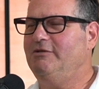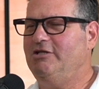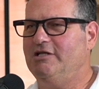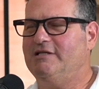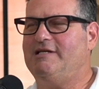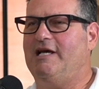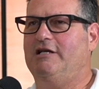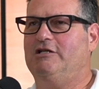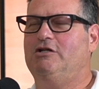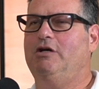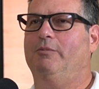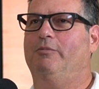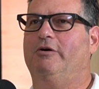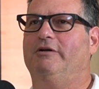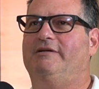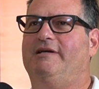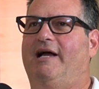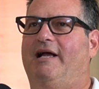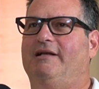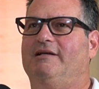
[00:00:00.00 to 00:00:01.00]
let me just say
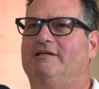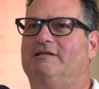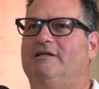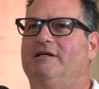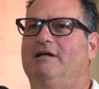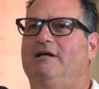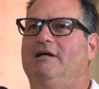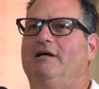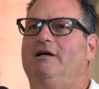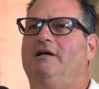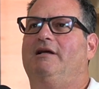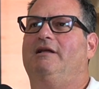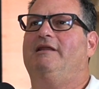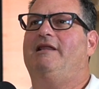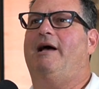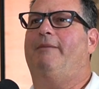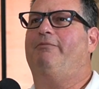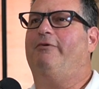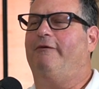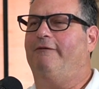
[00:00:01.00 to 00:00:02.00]
superintendents,
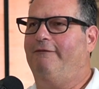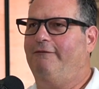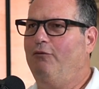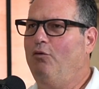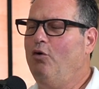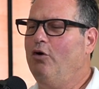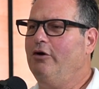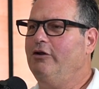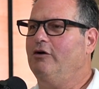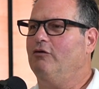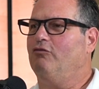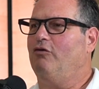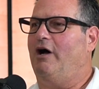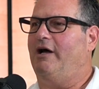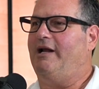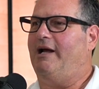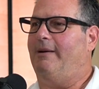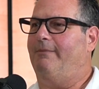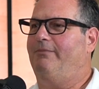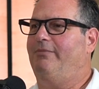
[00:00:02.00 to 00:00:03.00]
that before the
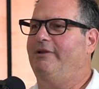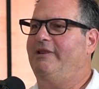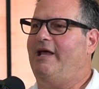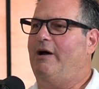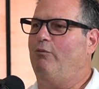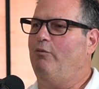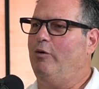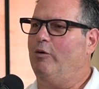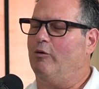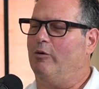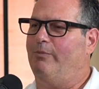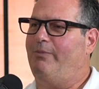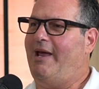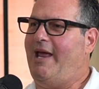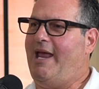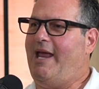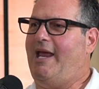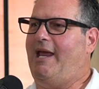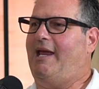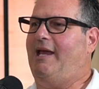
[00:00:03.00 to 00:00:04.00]
run-up that we were
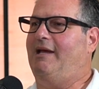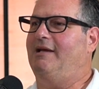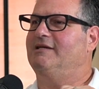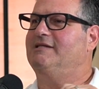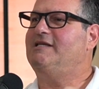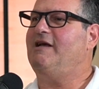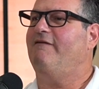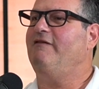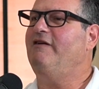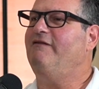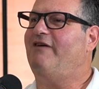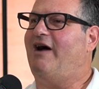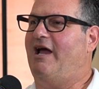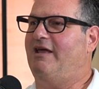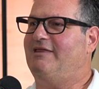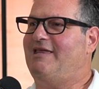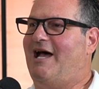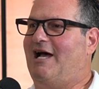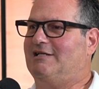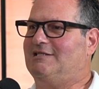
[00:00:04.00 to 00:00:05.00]
paying
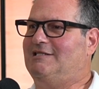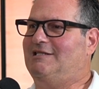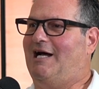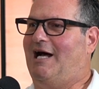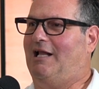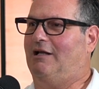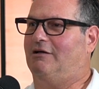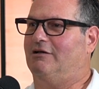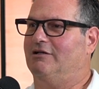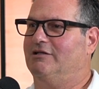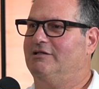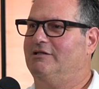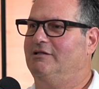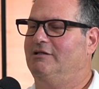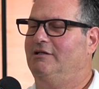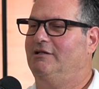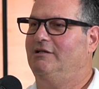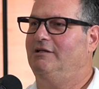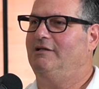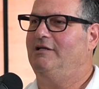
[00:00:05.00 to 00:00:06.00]

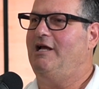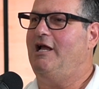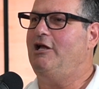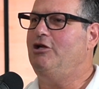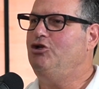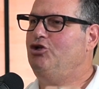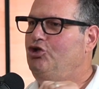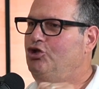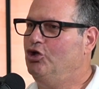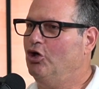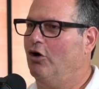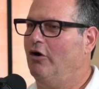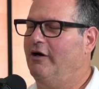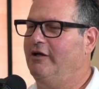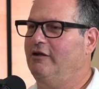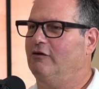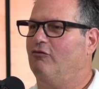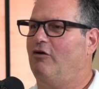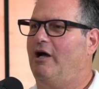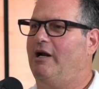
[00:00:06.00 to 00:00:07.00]
$75,000. And
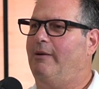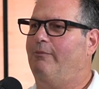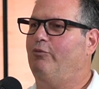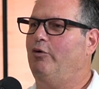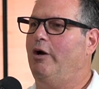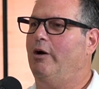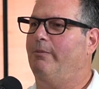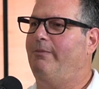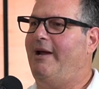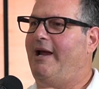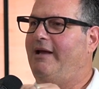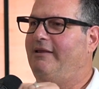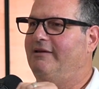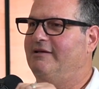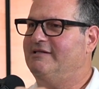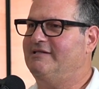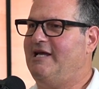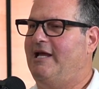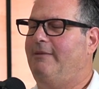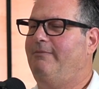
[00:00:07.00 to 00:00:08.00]
during the run-up, we were paying
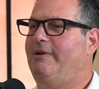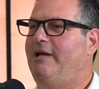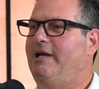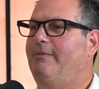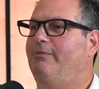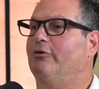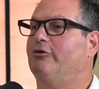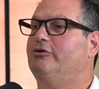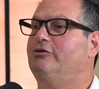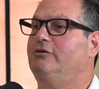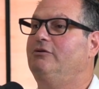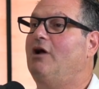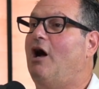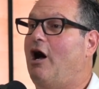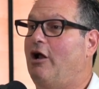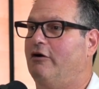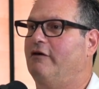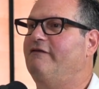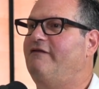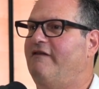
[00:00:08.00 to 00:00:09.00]
the same people
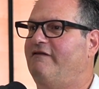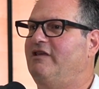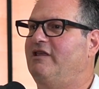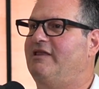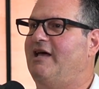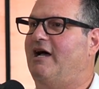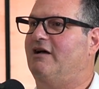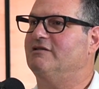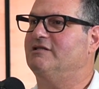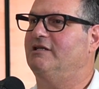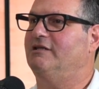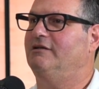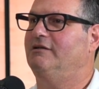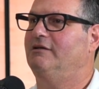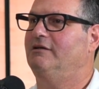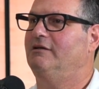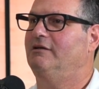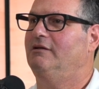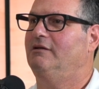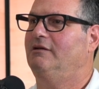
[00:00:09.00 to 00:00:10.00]
$150,000.
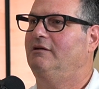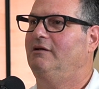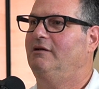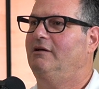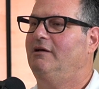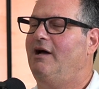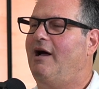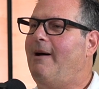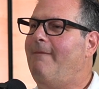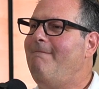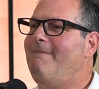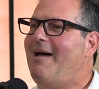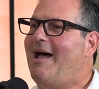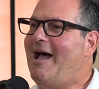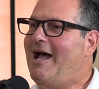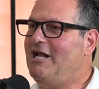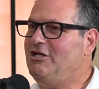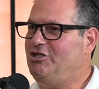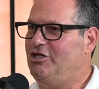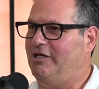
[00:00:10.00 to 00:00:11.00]

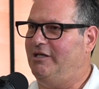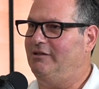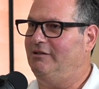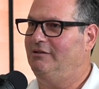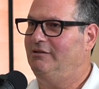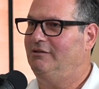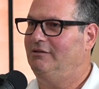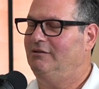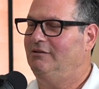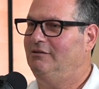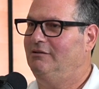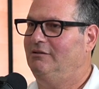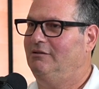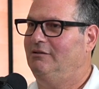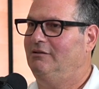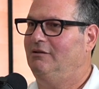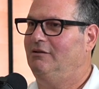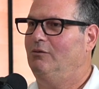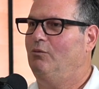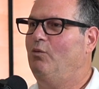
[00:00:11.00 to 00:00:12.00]
Imagine
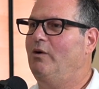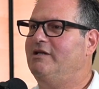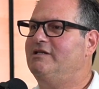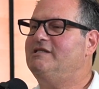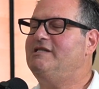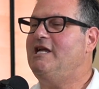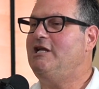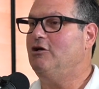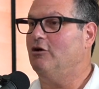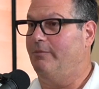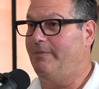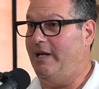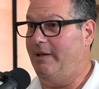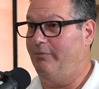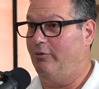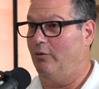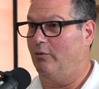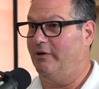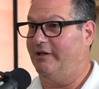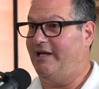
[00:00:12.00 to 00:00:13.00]
what senior
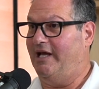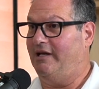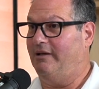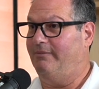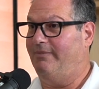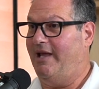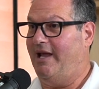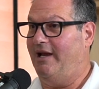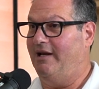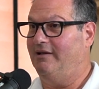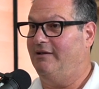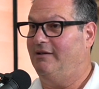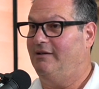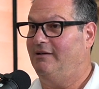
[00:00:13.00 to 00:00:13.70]
people were getting paid.